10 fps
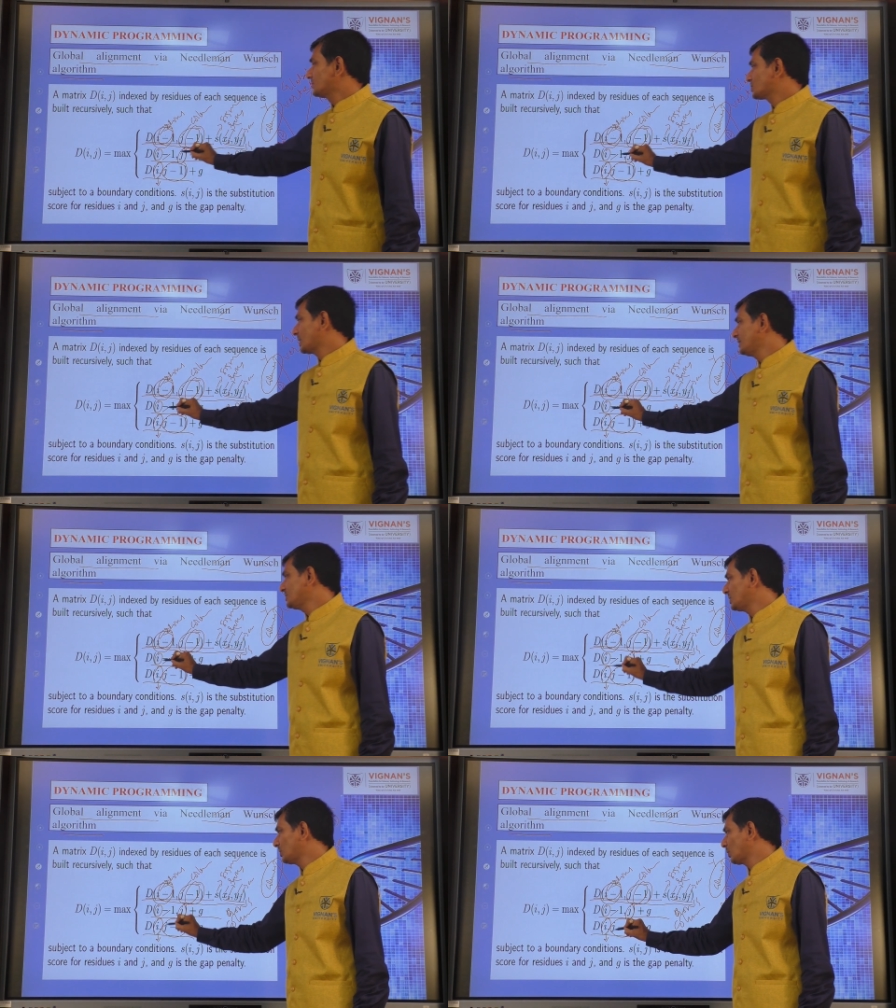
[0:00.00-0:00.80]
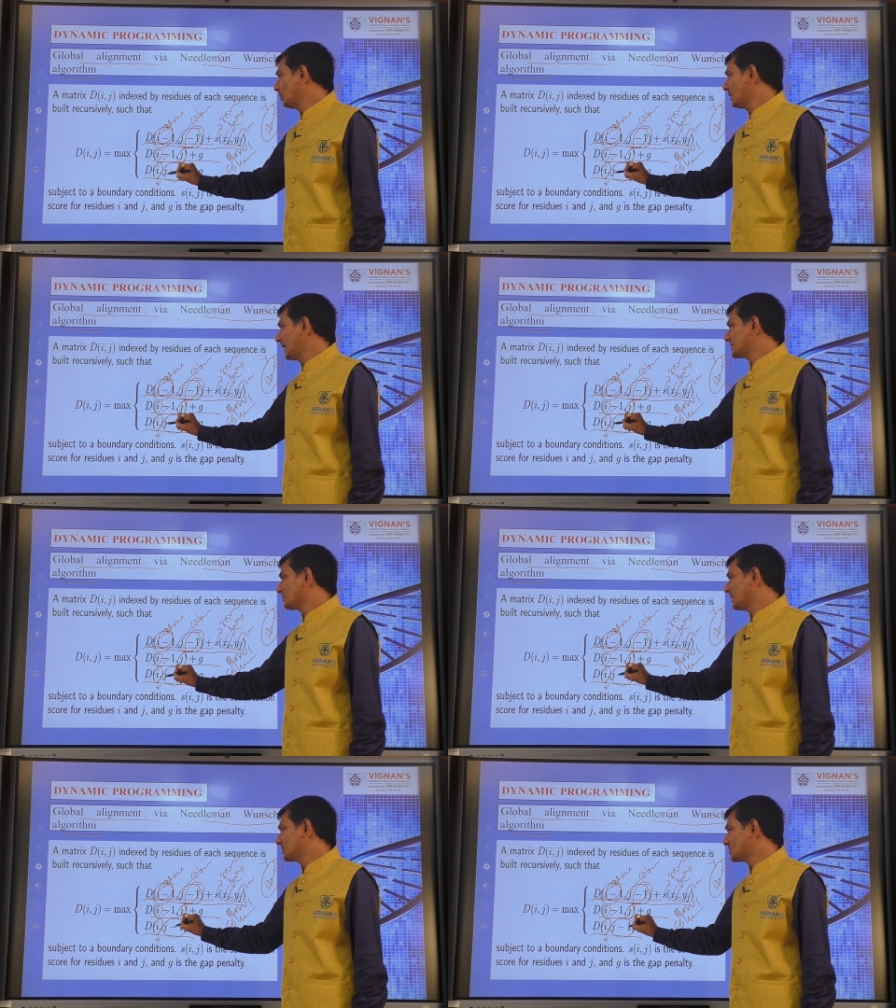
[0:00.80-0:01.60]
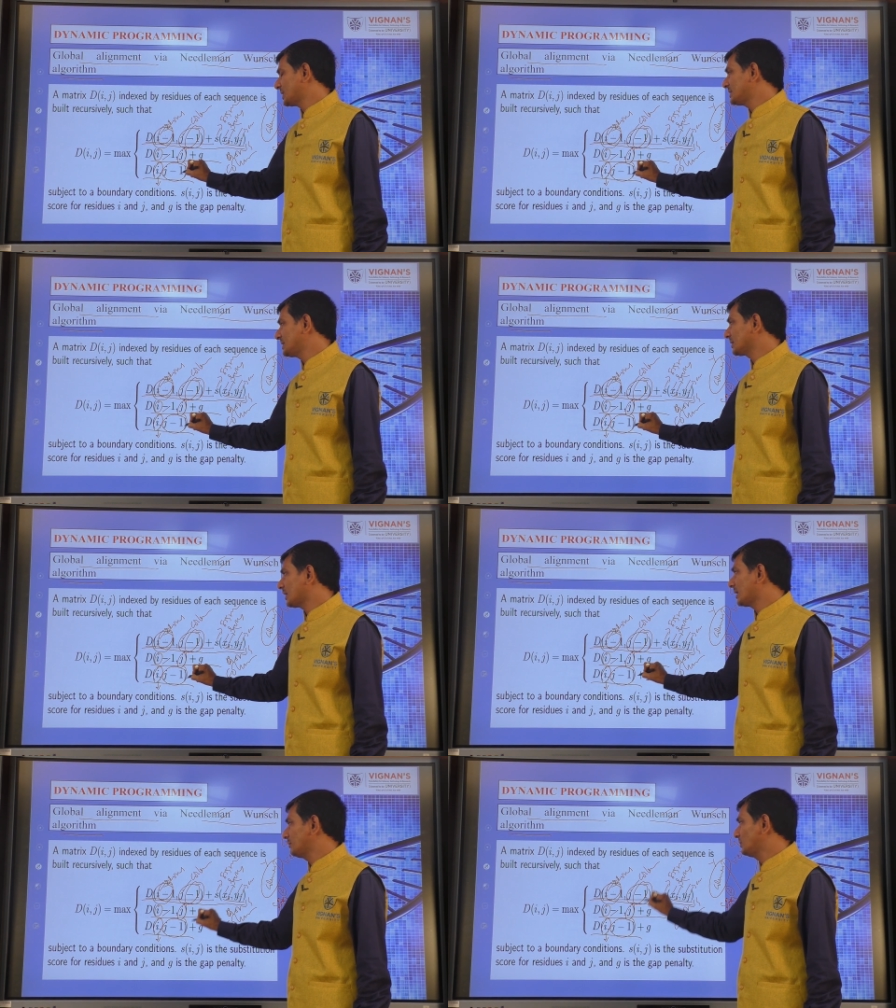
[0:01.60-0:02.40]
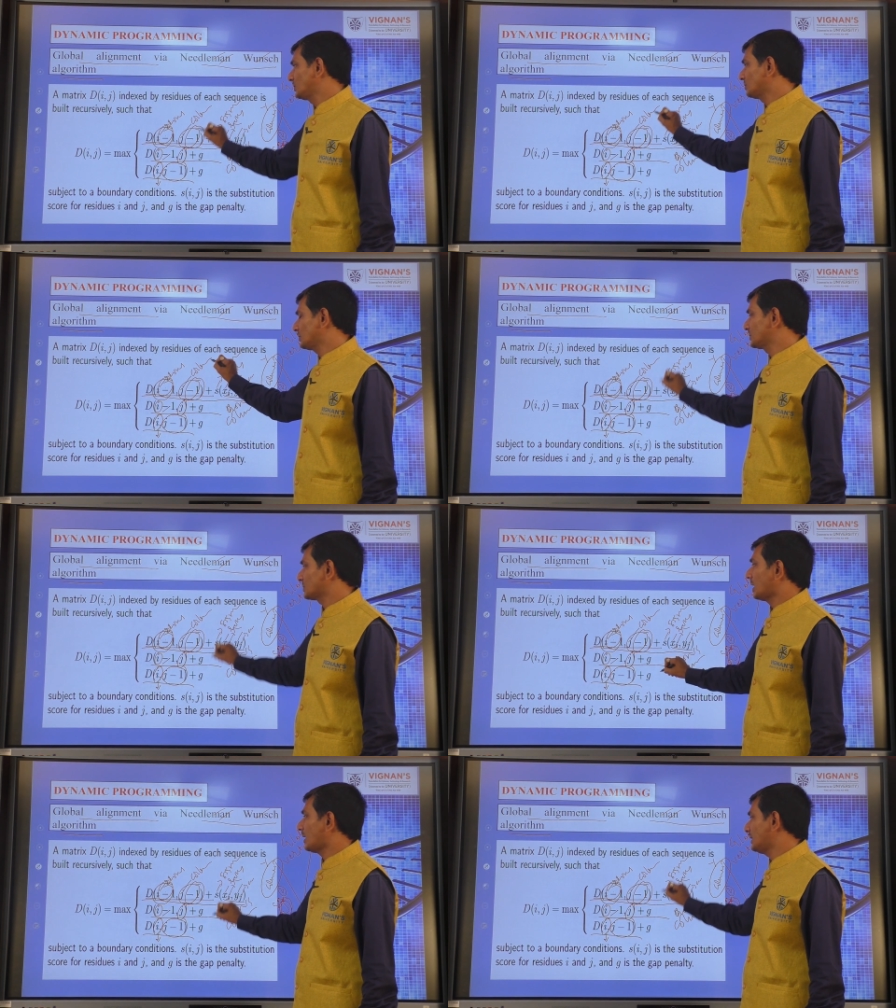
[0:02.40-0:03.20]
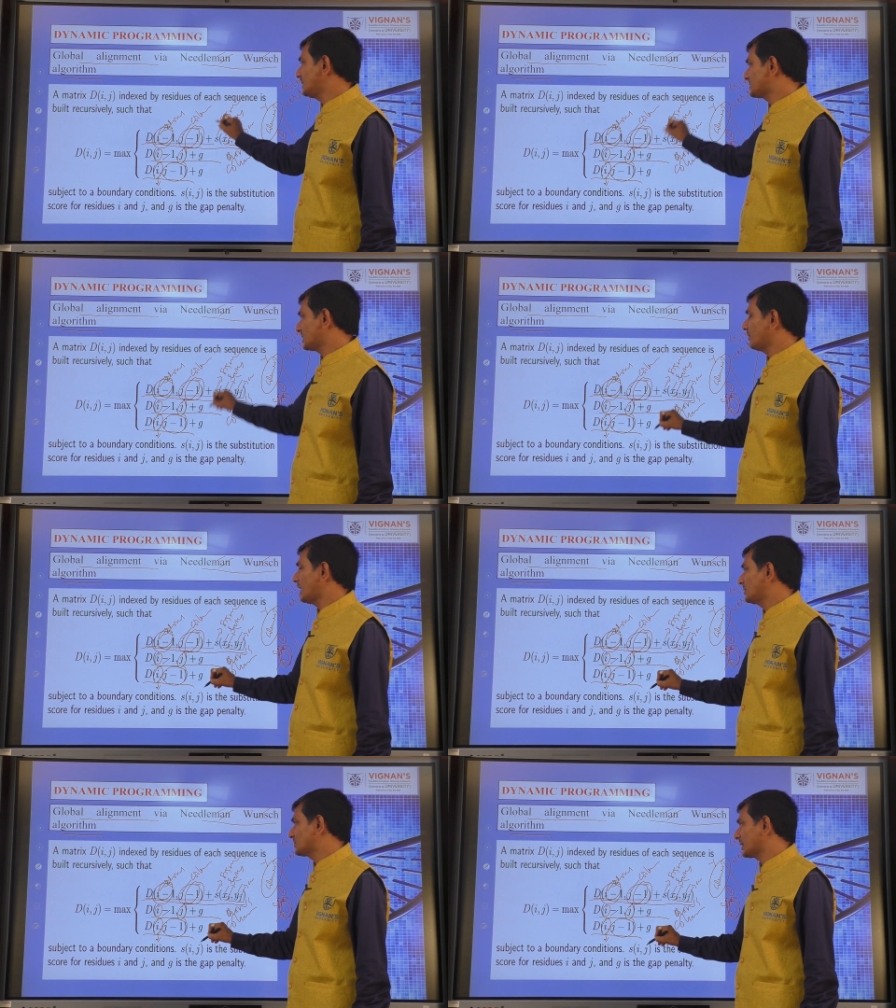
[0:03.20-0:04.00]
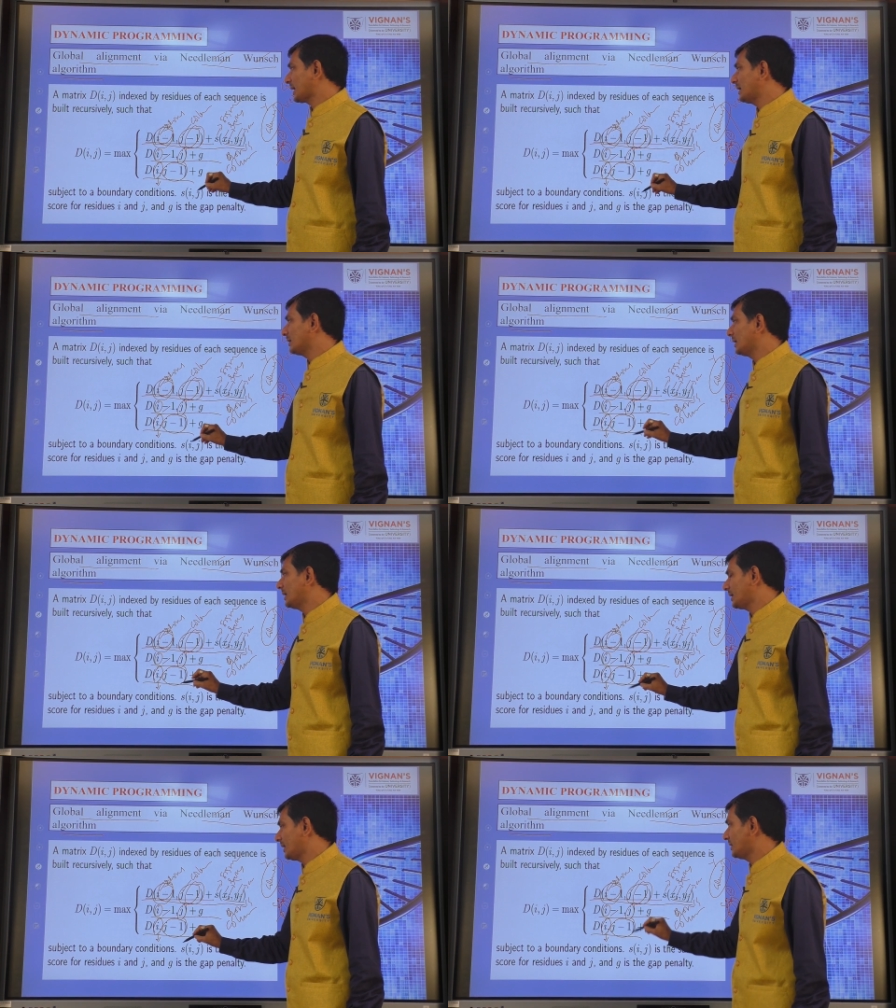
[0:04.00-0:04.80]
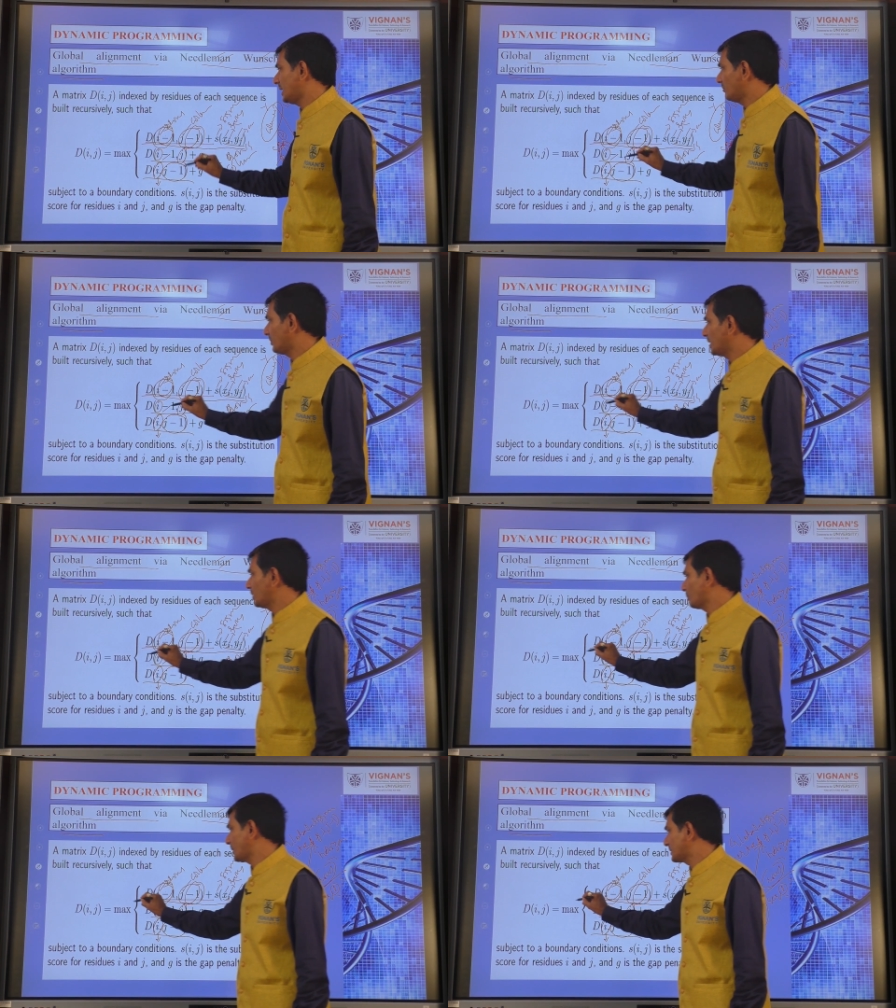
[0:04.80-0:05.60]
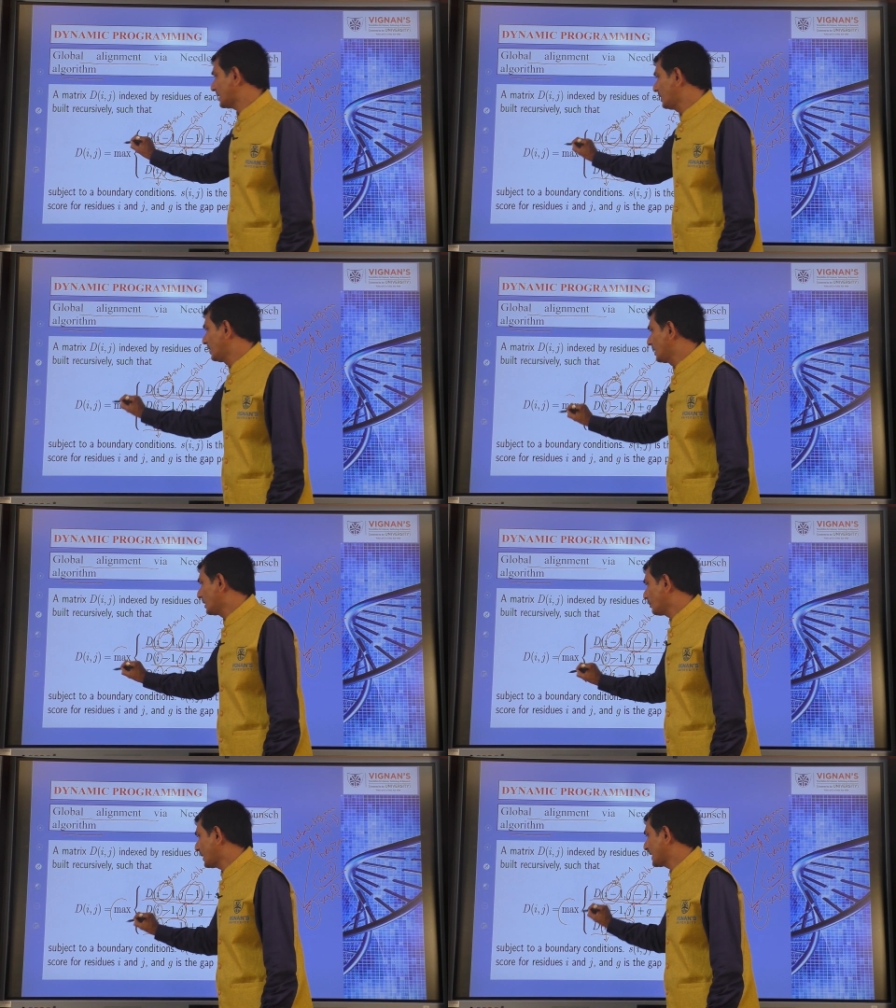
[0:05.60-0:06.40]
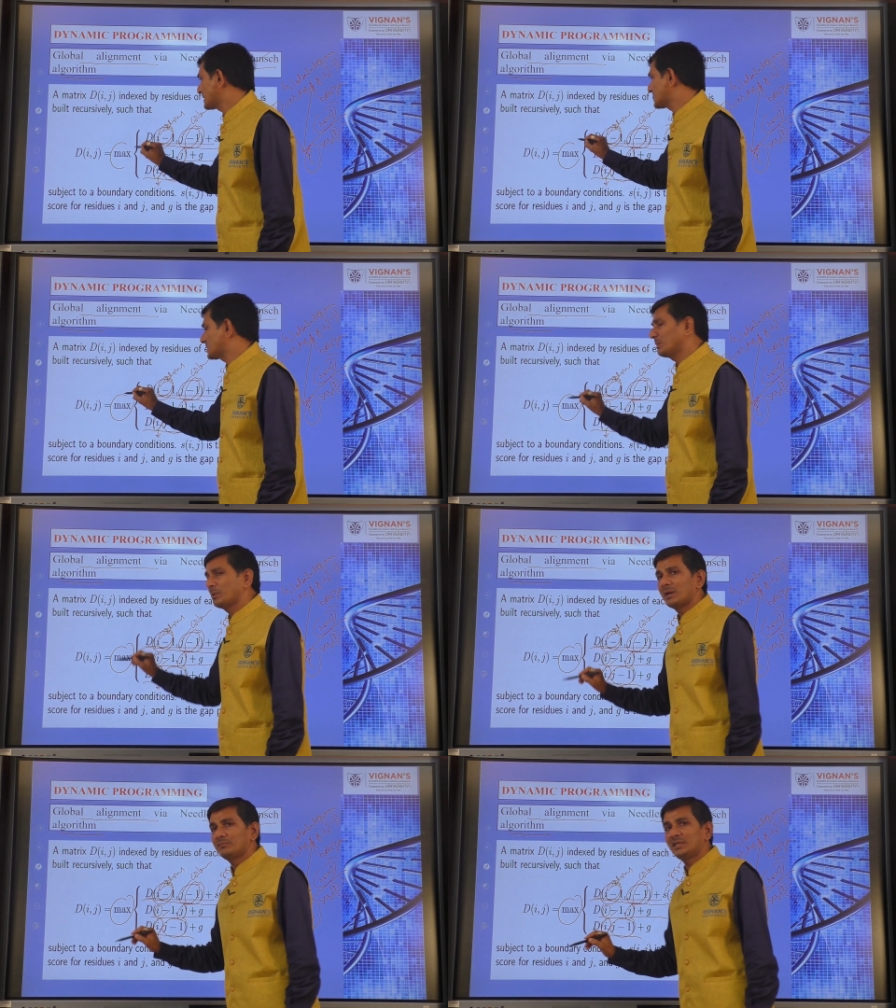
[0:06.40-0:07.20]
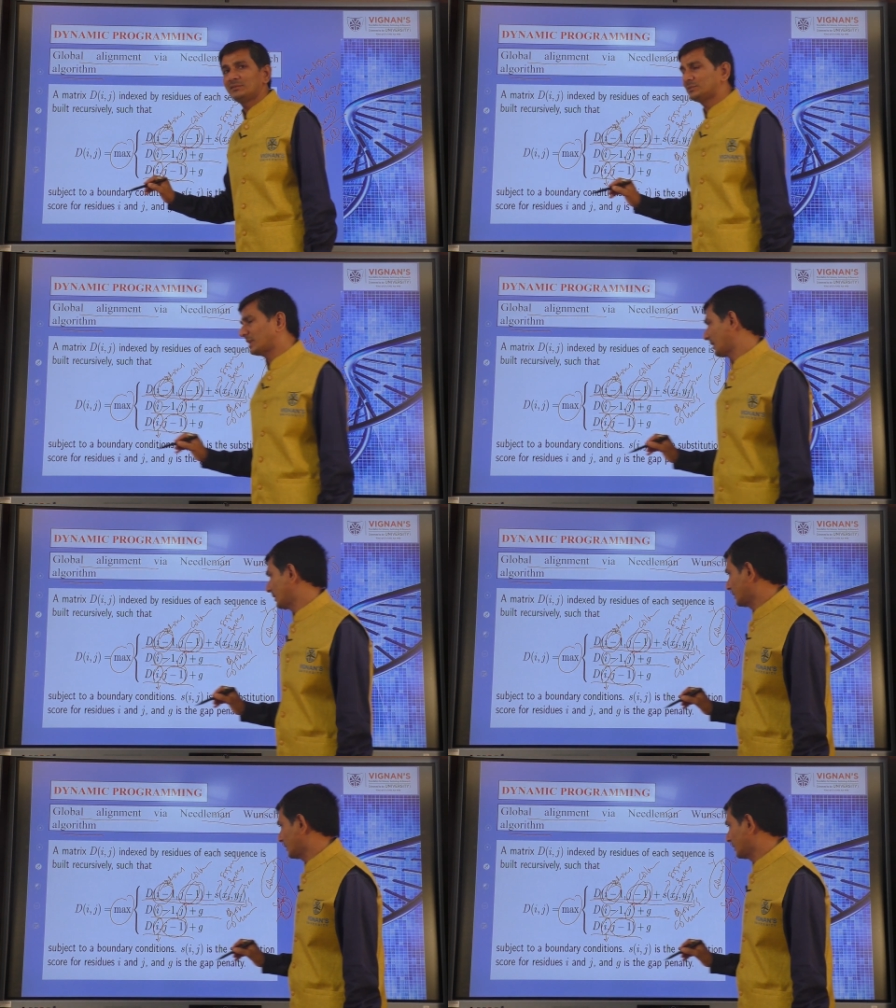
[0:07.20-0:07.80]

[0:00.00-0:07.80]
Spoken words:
change in row as well as change in column, once all these three values are calculated, then we need to pick the maximum of the three,